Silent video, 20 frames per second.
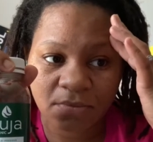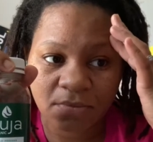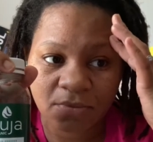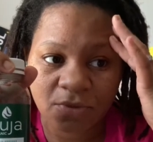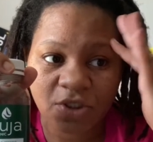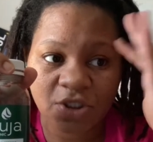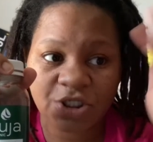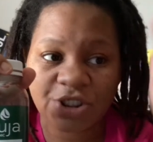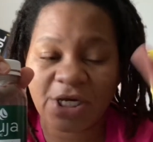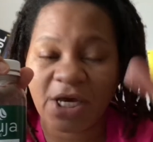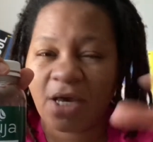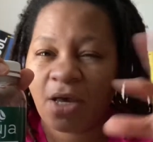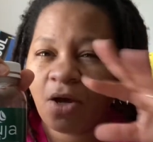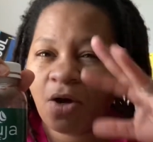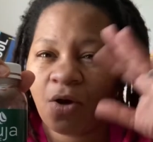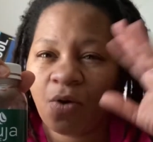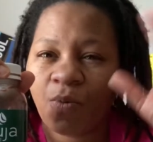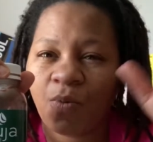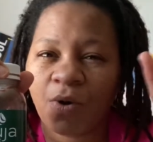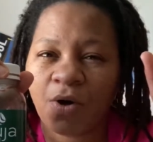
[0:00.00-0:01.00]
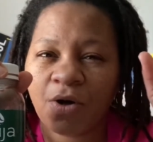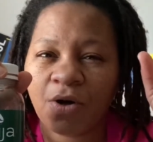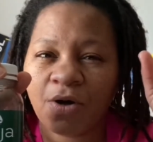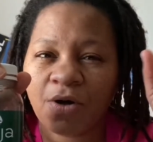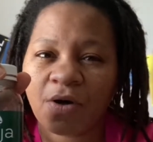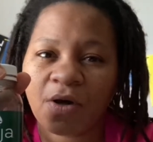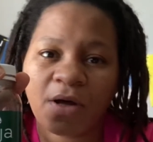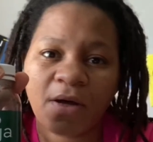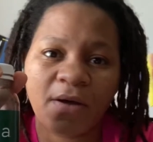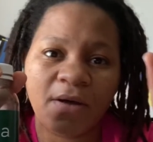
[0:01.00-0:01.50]
just checking her
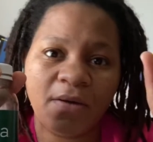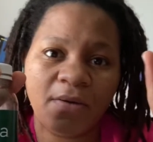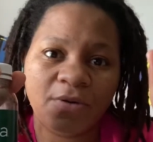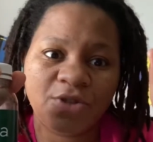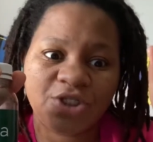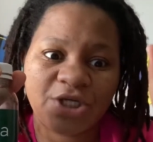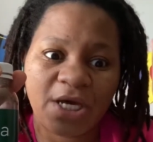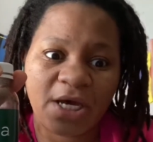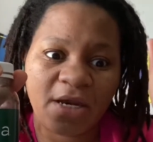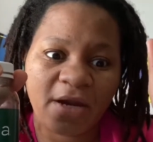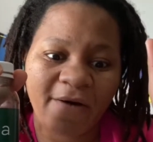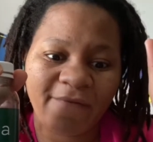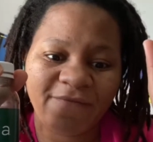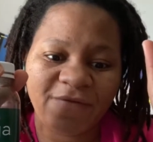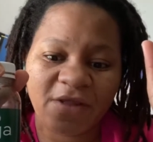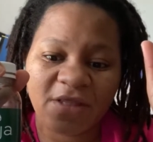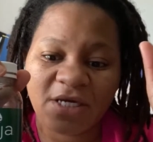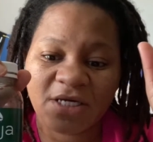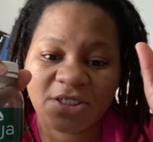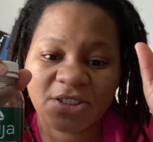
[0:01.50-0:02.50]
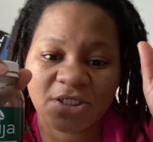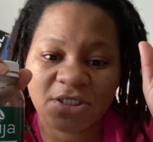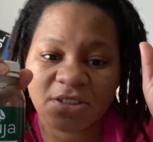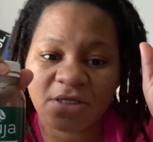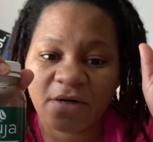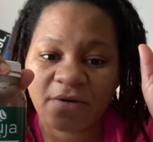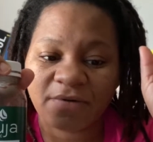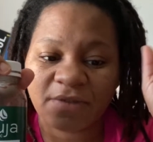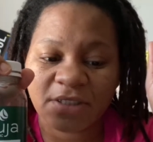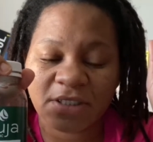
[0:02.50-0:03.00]
work, checking off the things she's
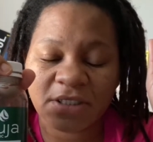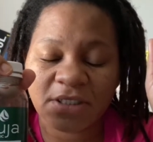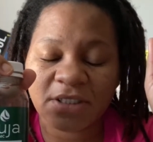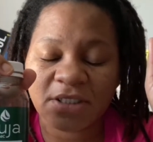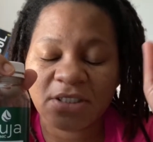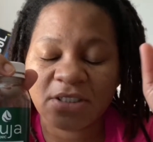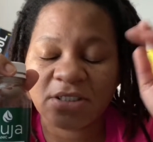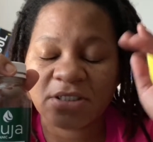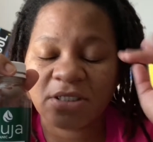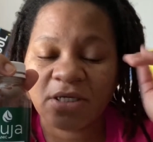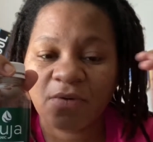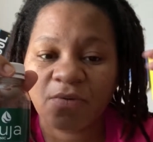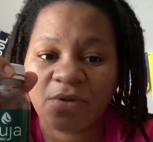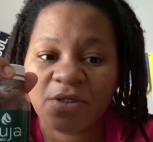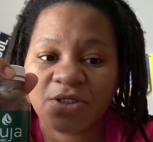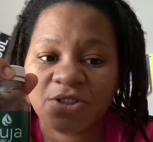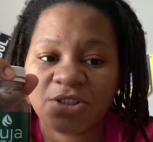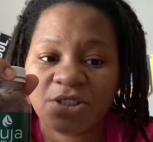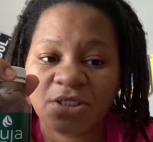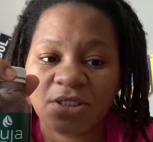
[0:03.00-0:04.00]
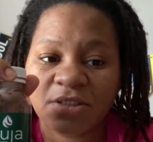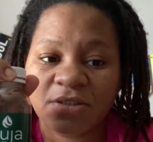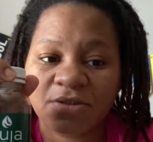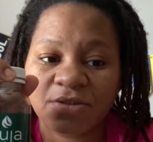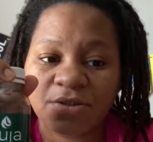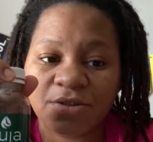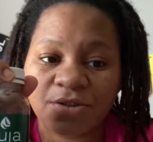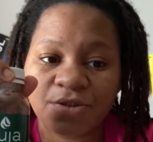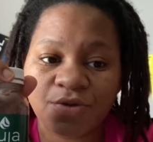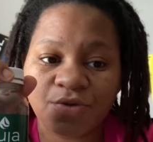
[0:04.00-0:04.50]
already done, seeing what else she needs
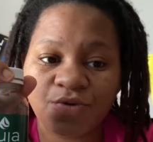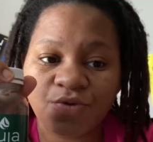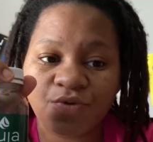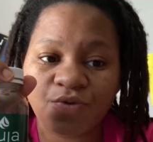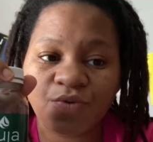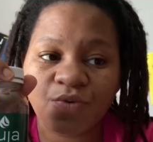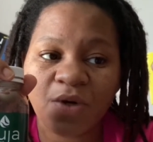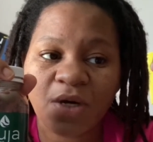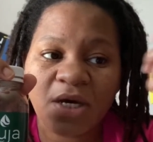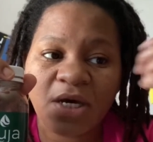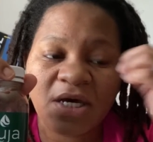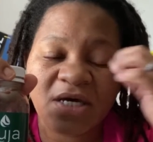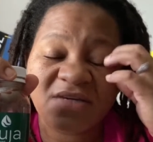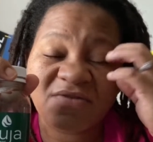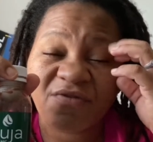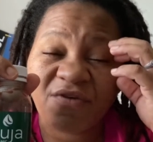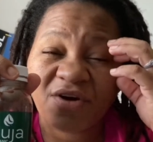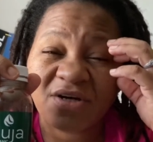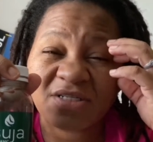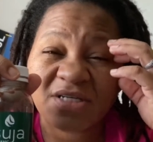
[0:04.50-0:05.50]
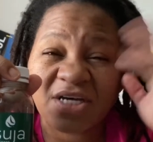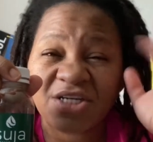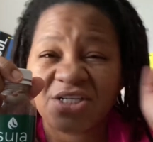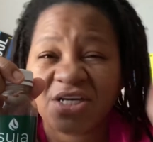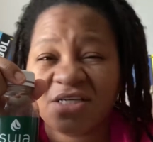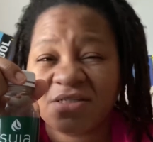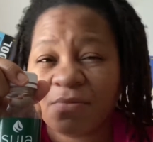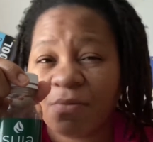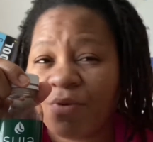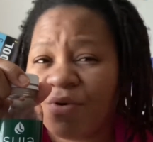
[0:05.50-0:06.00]
to do, as far as like she
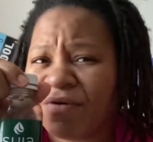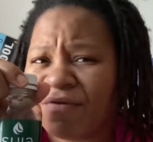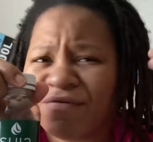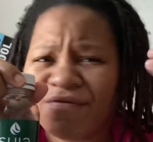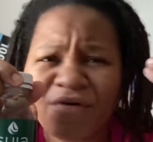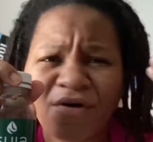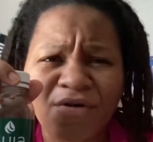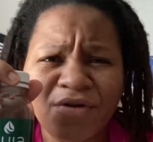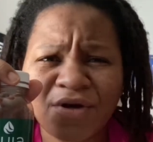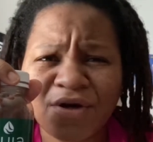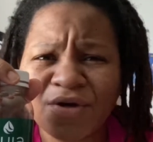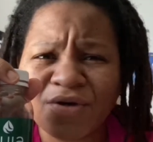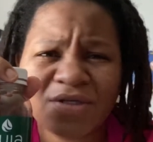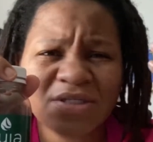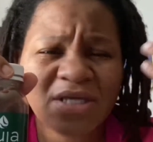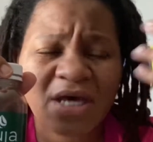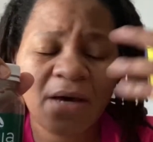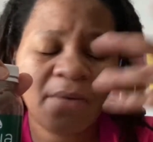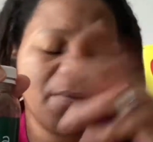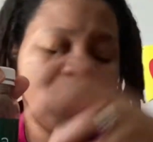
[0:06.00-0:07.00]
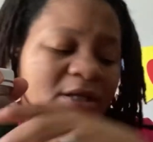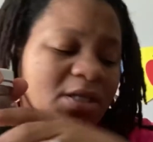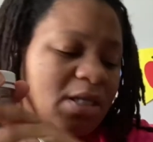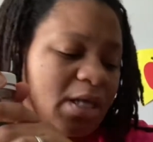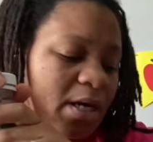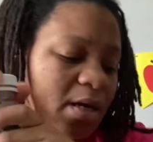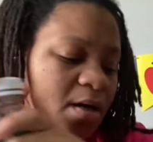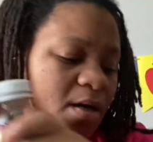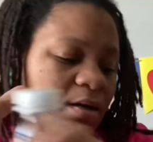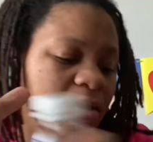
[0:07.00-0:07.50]
has a portfolio assignment
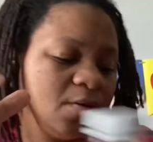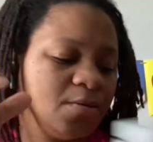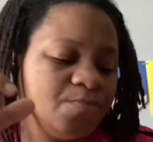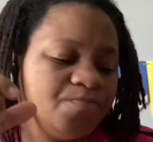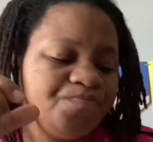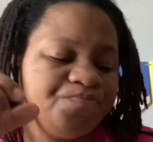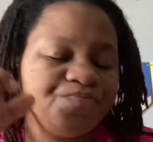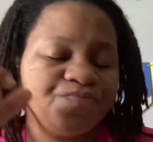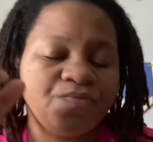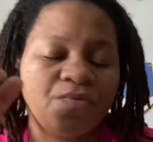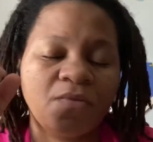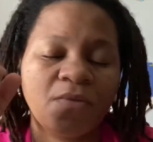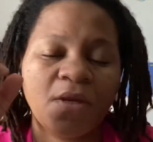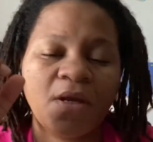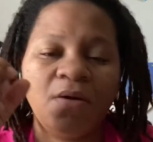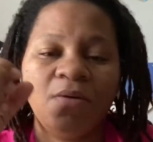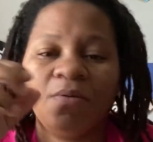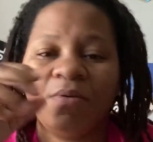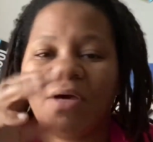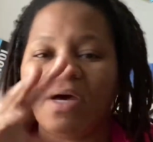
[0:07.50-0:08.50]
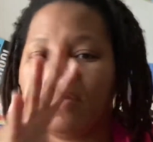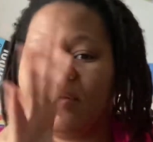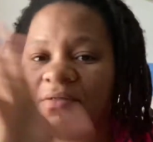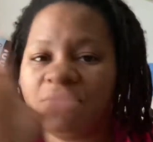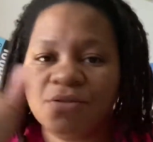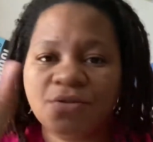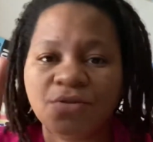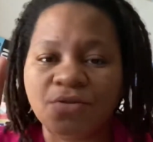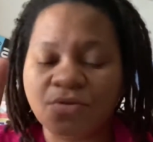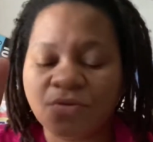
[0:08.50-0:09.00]
that we gotta
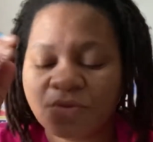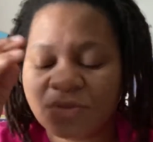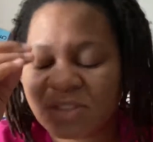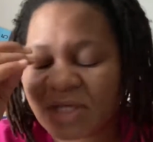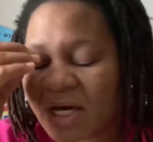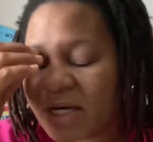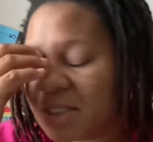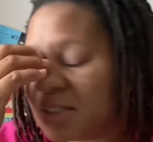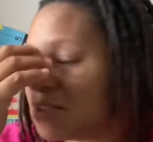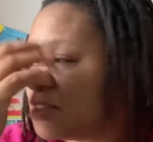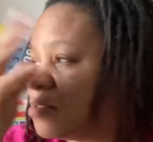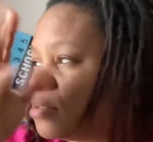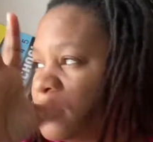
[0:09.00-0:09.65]
do, science,